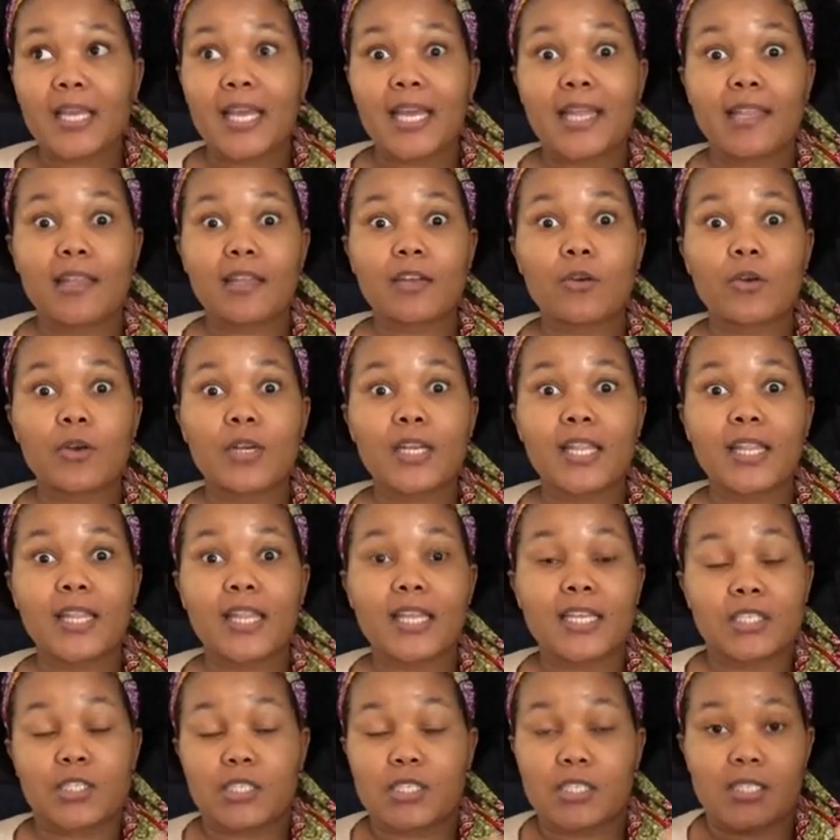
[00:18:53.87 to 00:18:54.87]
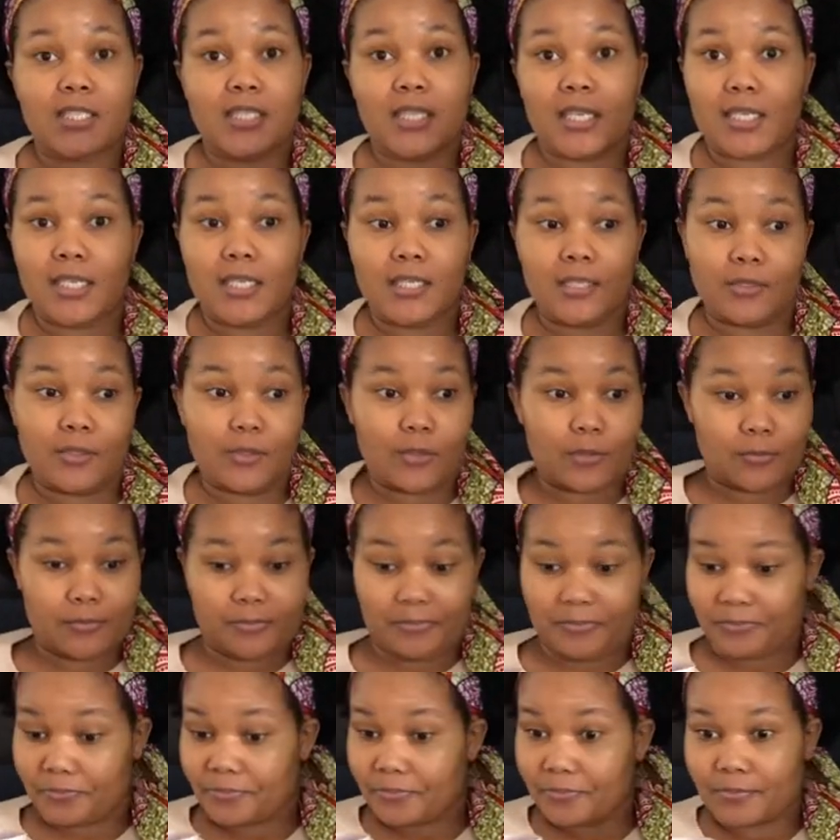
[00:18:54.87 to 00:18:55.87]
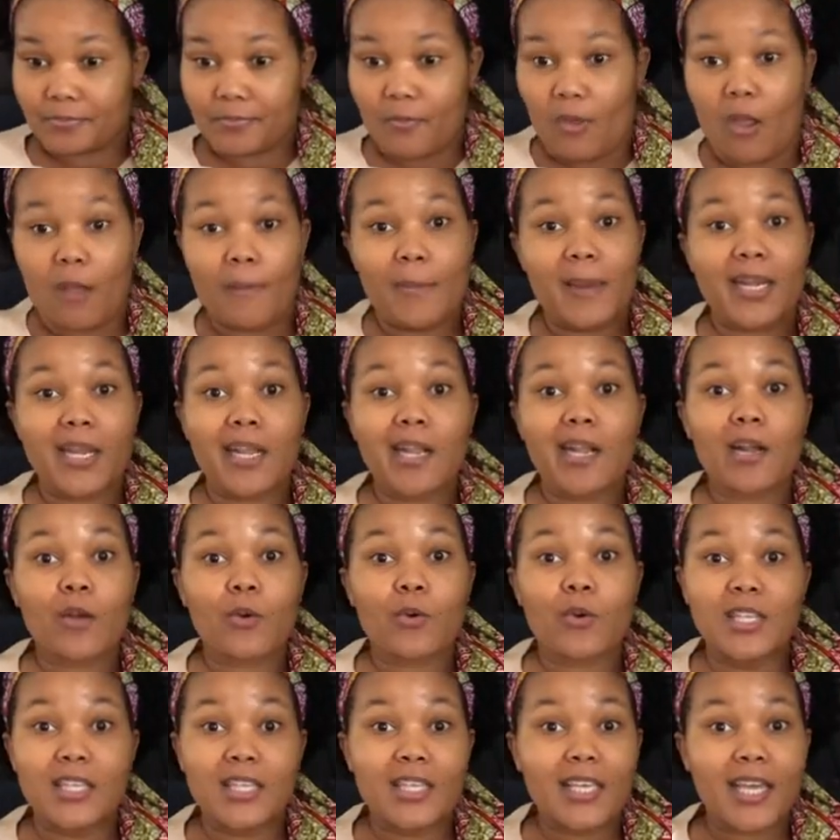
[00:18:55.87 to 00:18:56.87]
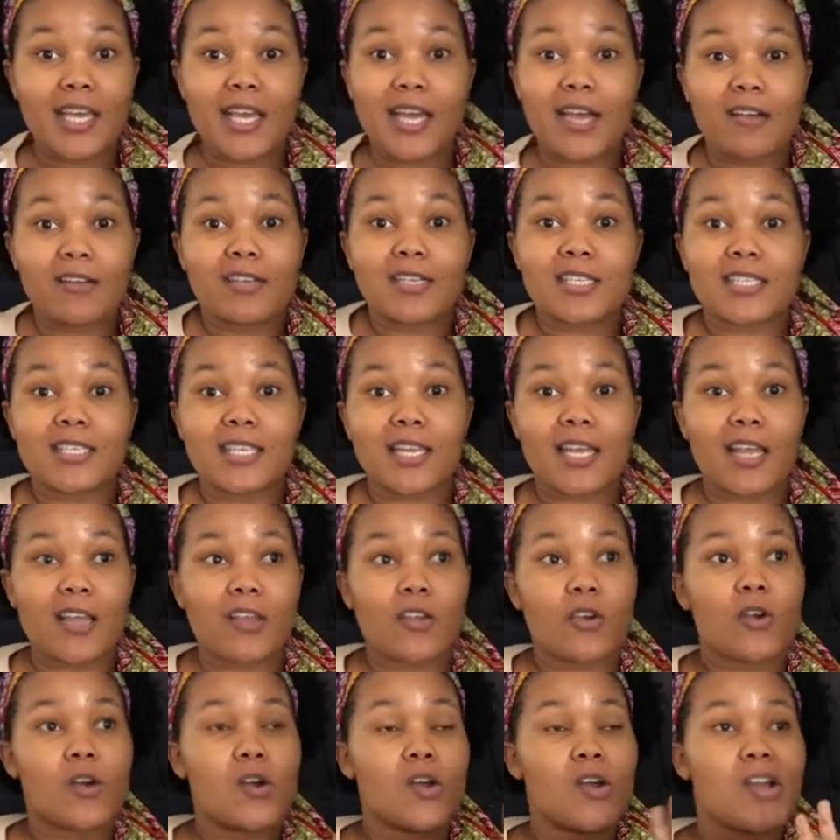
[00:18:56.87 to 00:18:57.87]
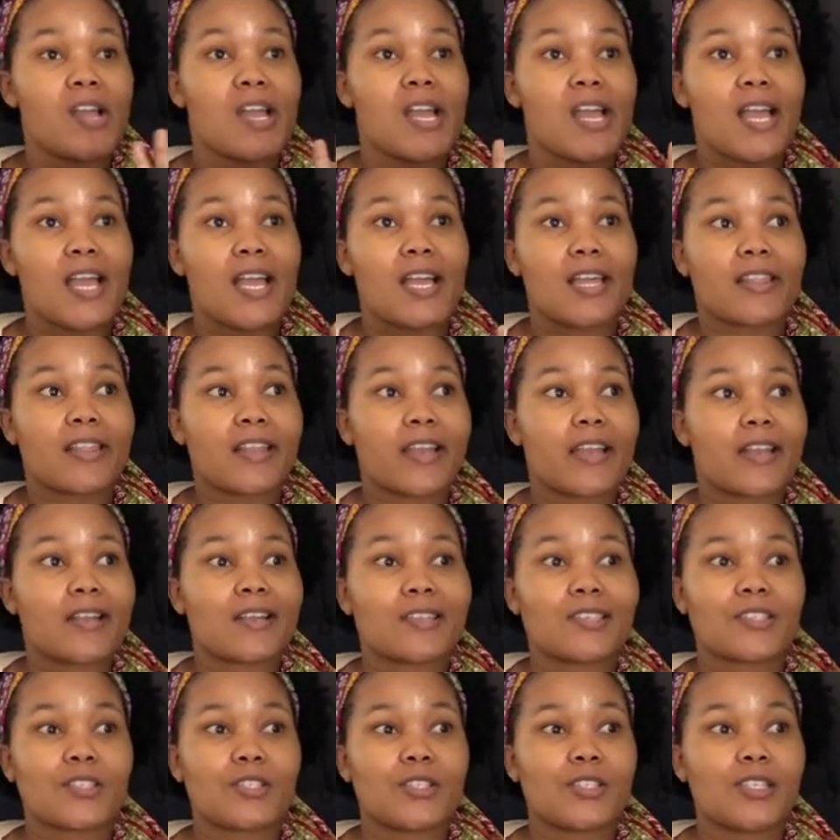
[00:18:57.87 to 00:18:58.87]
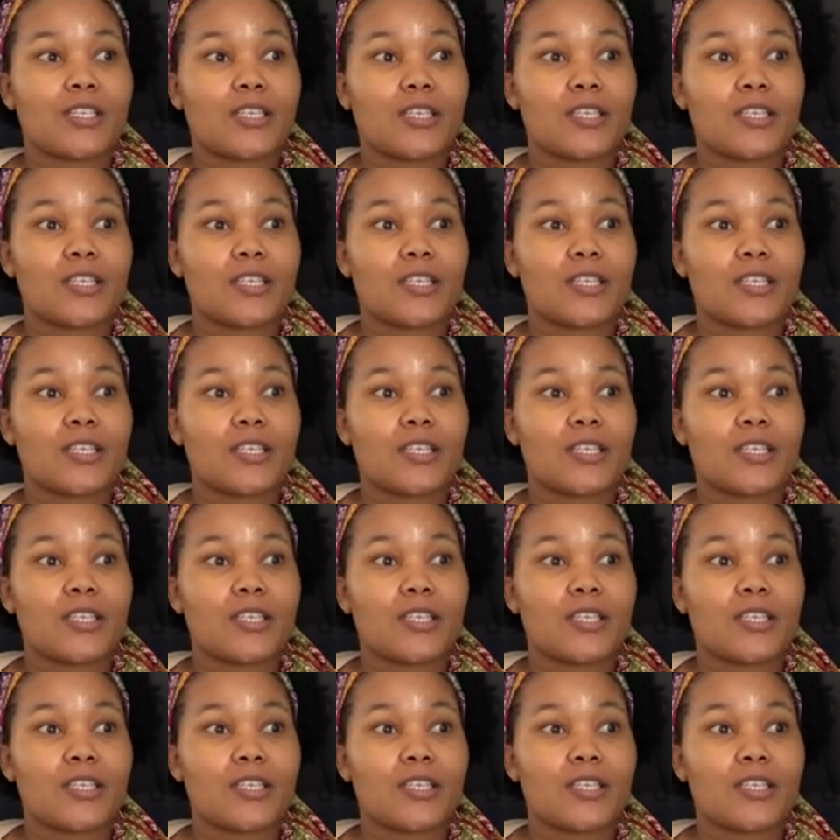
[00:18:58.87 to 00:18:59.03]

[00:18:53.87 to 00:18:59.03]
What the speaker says: And then only then she started, you know, rubbing clothes, echoes, lame. And then she